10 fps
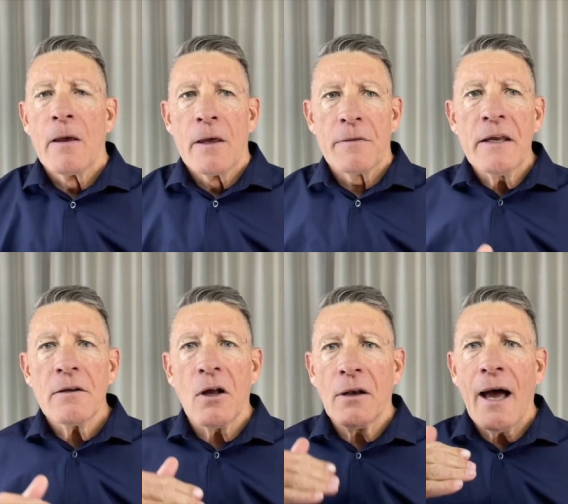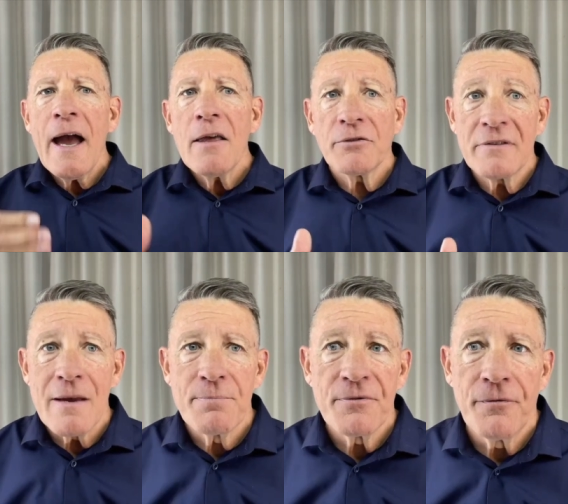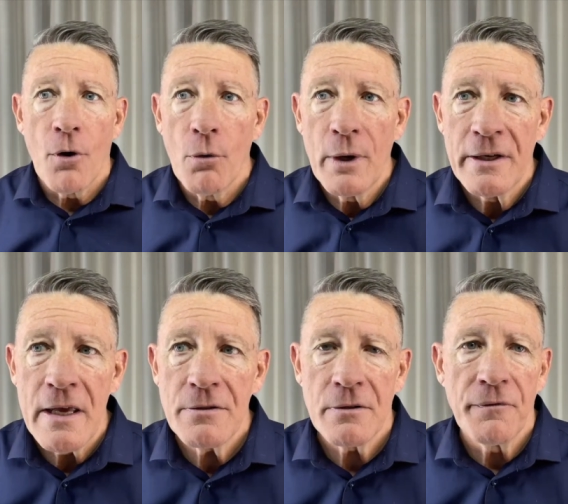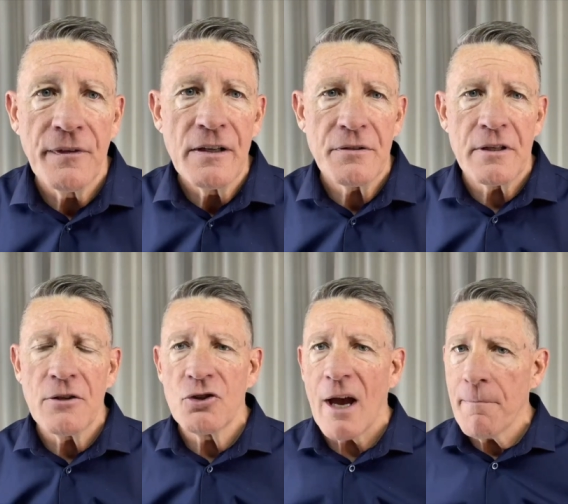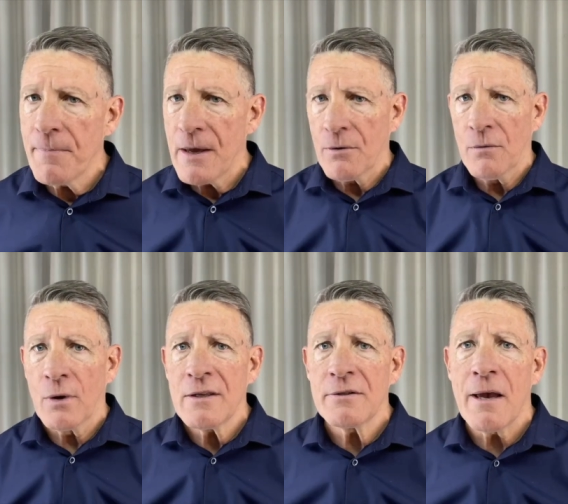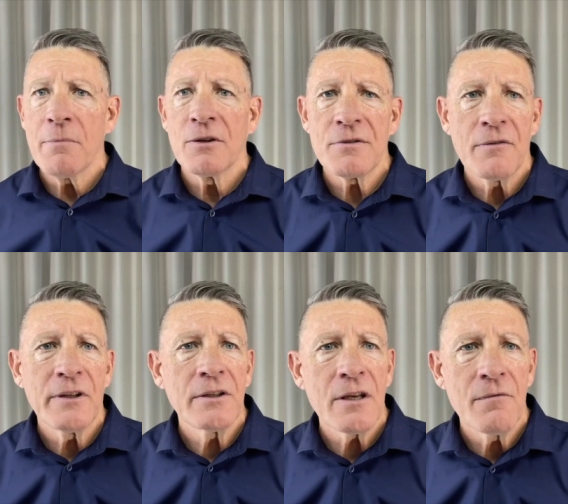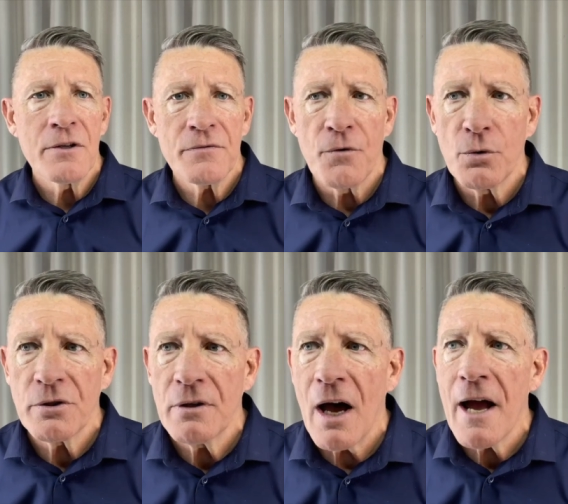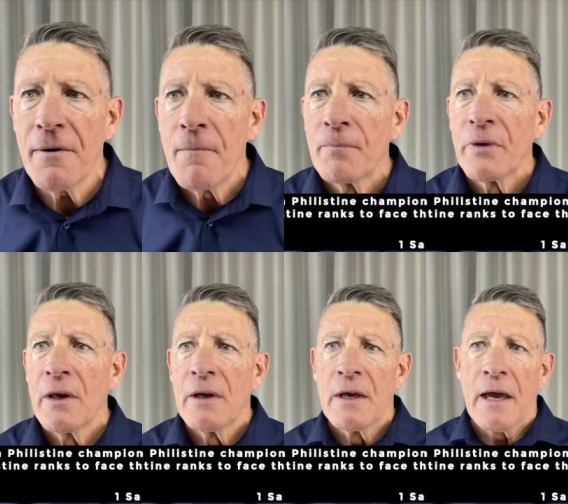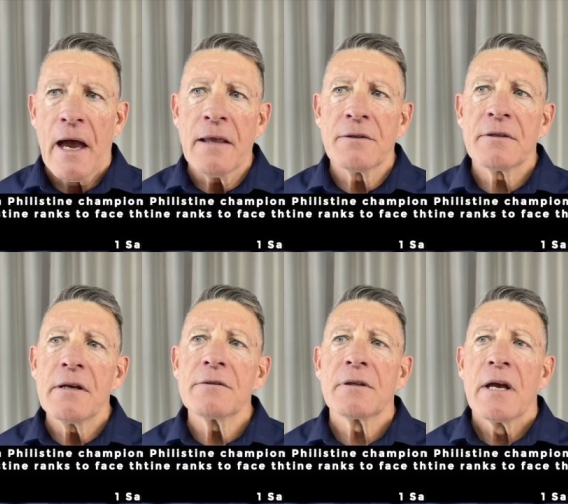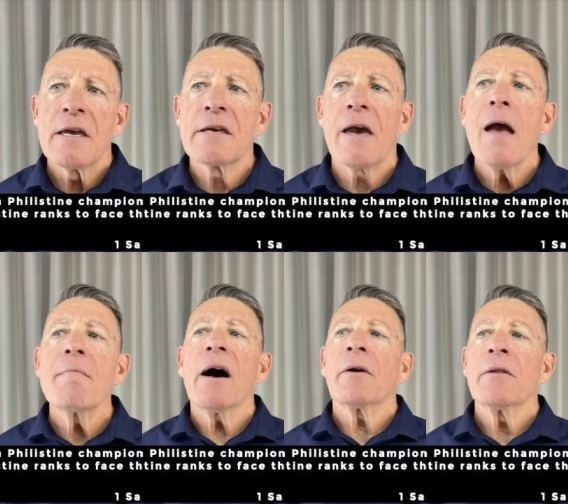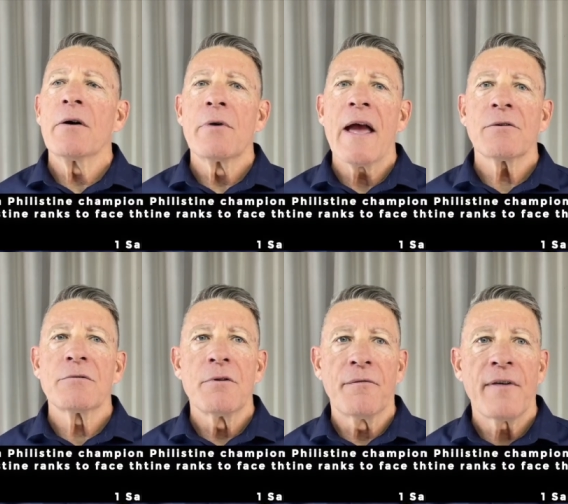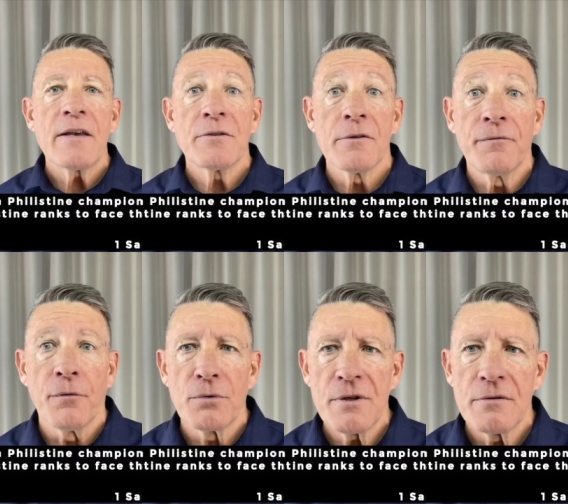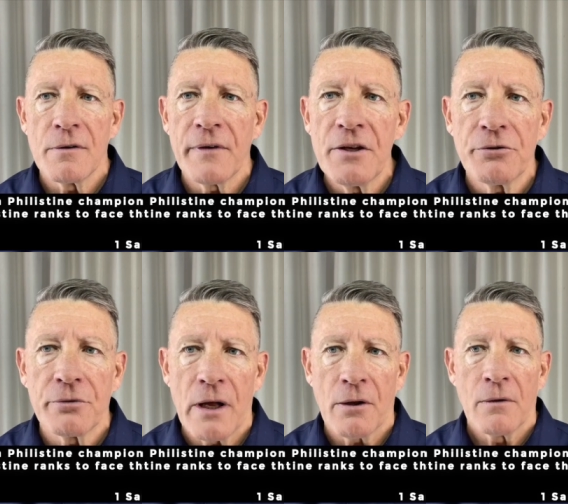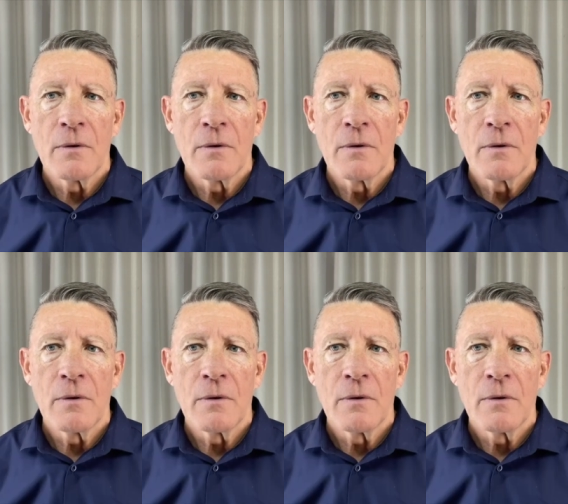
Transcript: Then Goliath steps forward. He's the Philistine champion, 1 Samuel 17, verse 4 to 9, and says, He came out of the ranks to face the forces of Israel.